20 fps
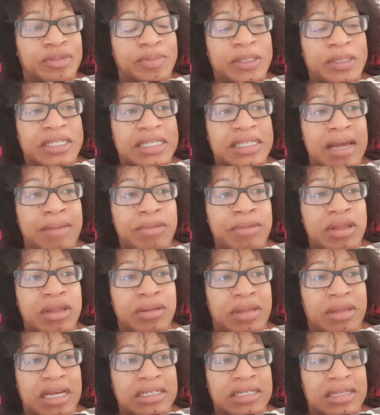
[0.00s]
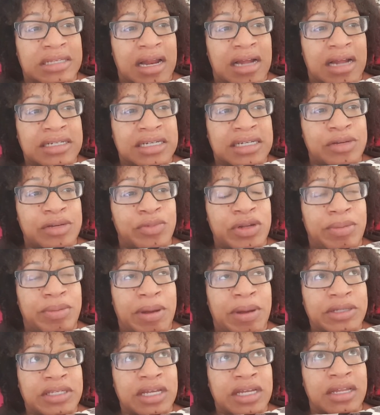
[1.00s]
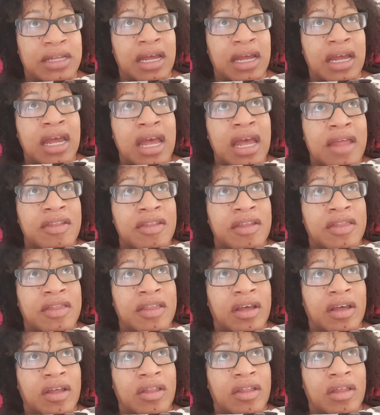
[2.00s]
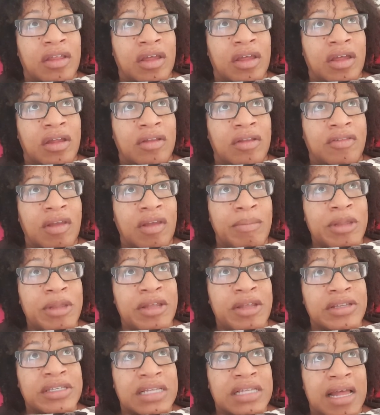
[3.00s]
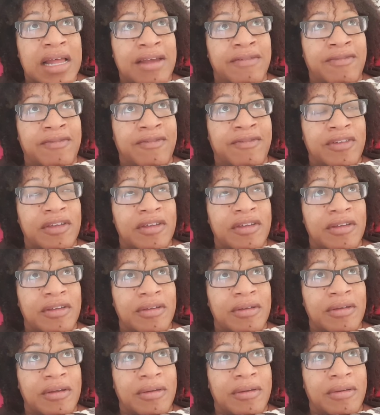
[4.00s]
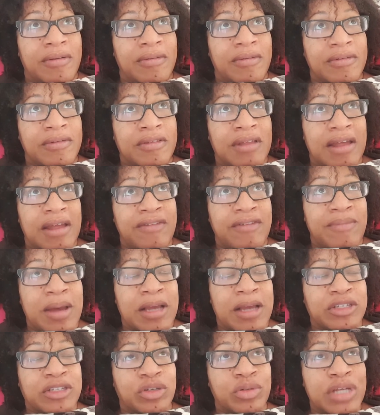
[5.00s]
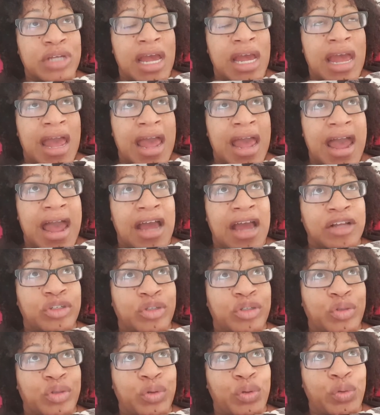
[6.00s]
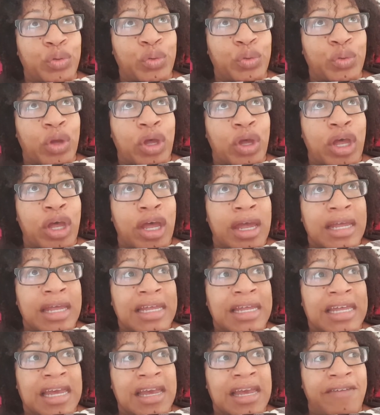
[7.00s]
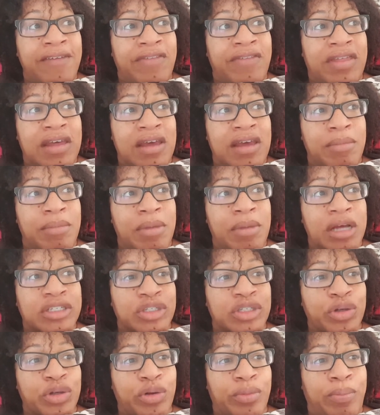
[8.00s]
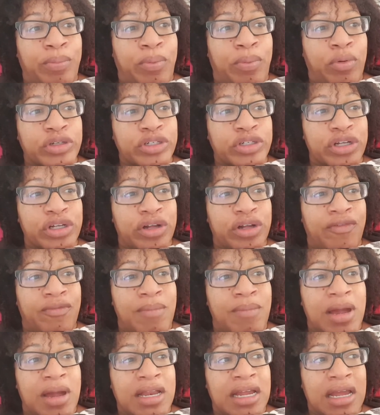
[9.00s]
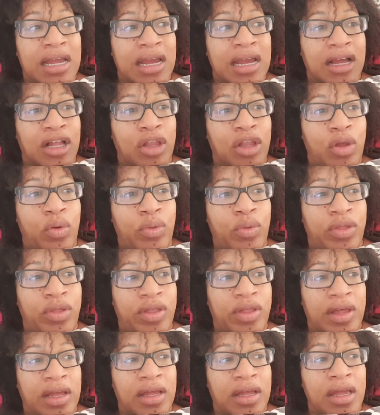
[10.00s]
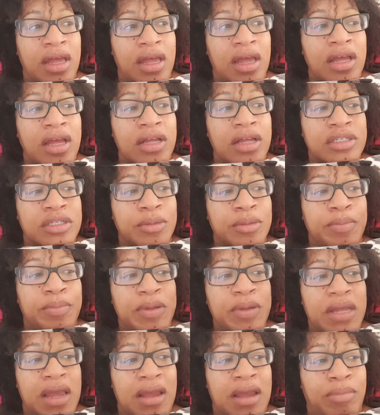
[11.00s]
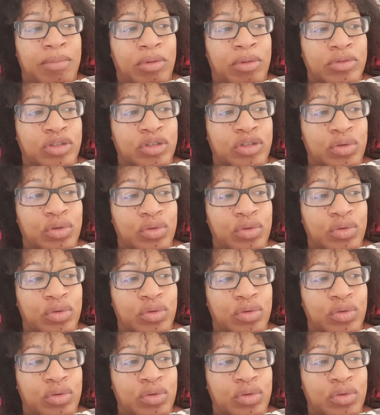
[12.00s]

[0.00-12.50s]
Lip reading: But some of the things that I did read about said that some of the slave masters had to give them a certain portion of money and clothing to be able